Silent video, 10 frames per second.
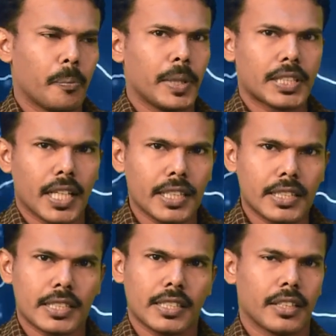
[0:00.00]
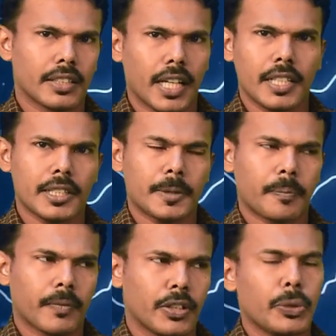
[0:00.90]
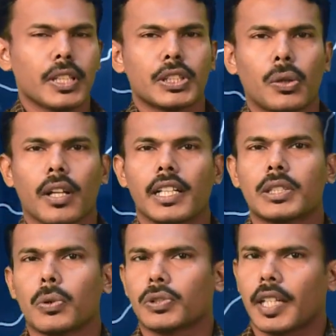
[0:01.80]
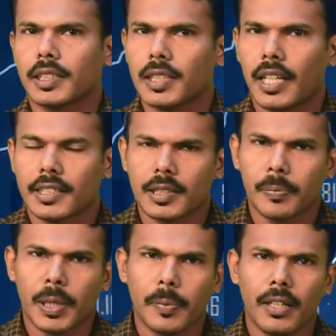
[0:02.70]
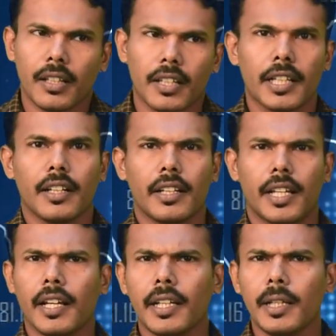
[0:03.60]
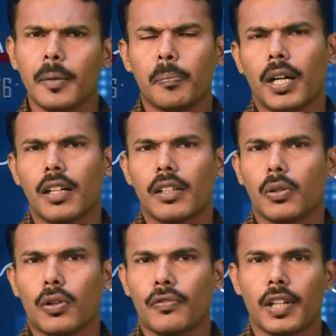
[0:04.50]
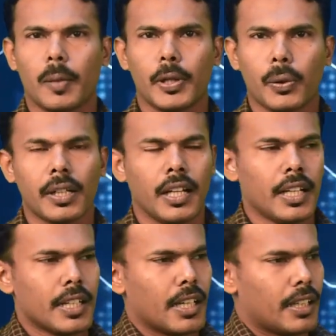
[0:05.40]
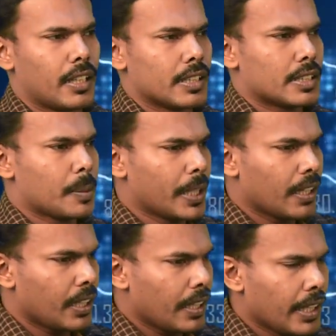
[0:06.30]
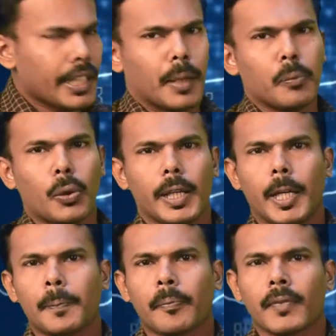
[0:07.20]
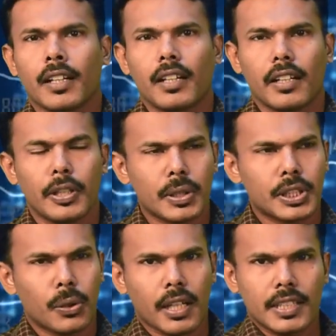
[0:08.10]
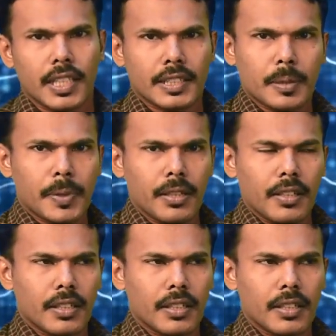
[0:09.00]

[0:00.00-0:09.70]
Besides that, US dollar is also acceptable in any part of Lebanon. Similarly, in Cambodia, US dollar is accepted.